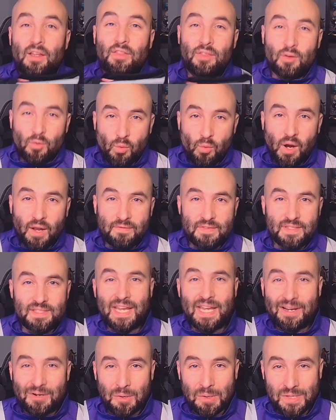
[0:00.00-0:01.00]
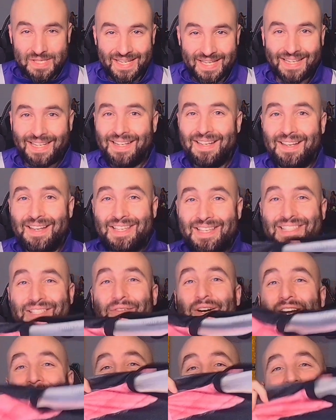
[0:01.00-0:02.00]
The wife steals it. So
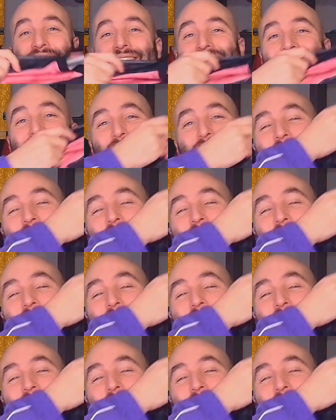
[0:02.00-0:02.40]
I got this